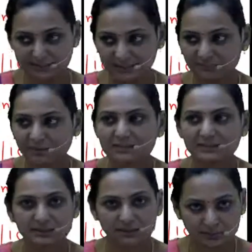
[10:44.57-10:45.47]
has
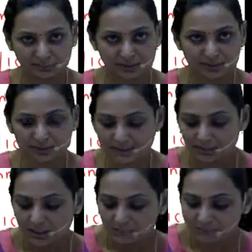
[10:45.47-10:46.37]
increased,
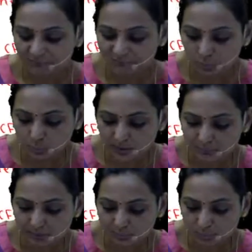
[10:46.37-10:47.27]
the fluid
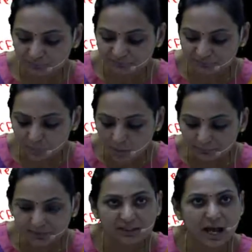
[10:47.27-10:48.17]
will move from
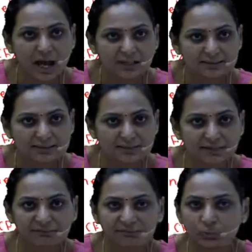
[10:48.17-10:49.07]
the
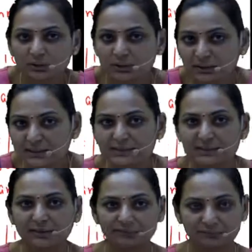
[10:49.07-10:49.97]
ICF to the
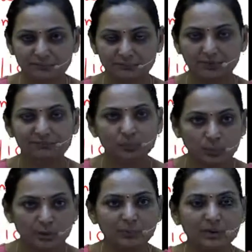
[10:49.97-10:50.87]
ECF. The
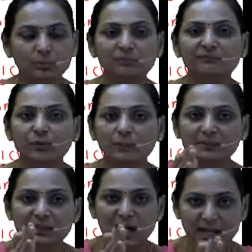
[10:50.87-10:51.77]
fluid will move from
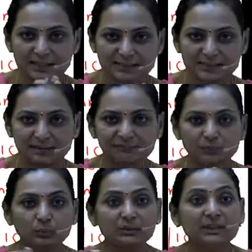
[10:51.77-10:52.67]
the ICF to
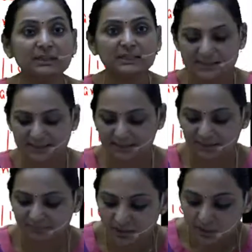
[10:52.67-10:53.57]
the ECF.
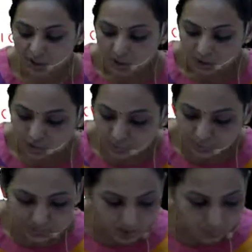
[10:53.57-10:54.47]
So
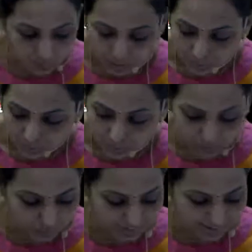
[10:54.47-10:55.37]
now what you
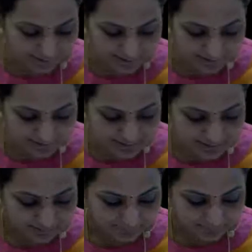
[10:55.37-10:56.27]
will get is
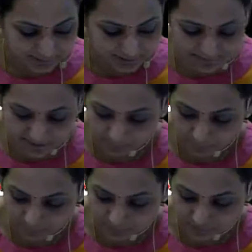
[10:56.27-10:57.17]
this type
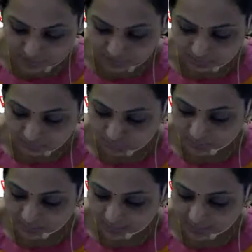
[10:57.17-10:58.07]
of picture. You
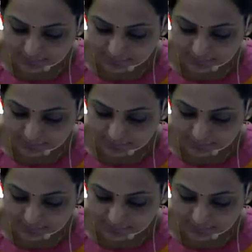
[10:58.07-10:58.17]
will get